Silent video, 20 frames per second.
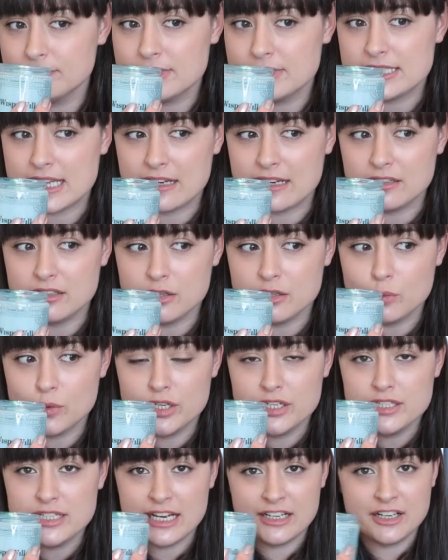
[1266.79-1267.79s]

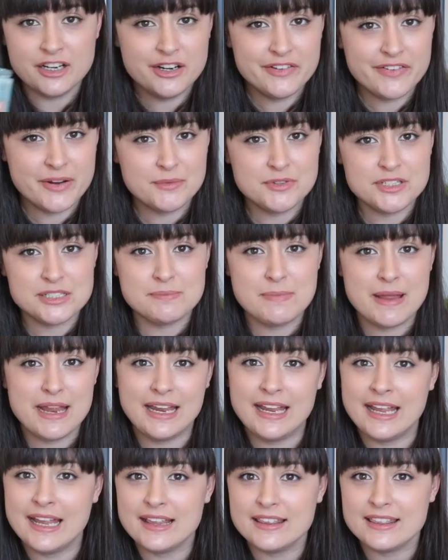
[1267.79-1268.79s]
sandalwood. I don't know if I'm just
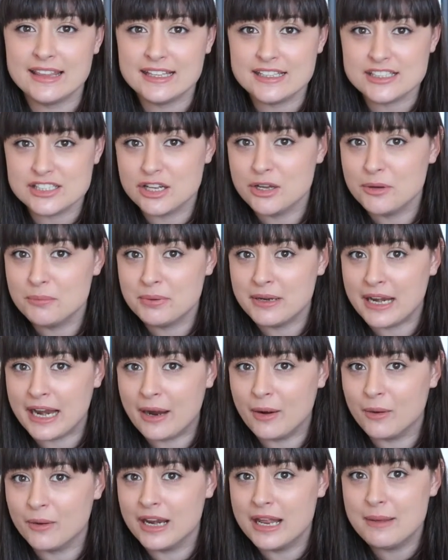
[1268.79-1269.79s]
making things up now.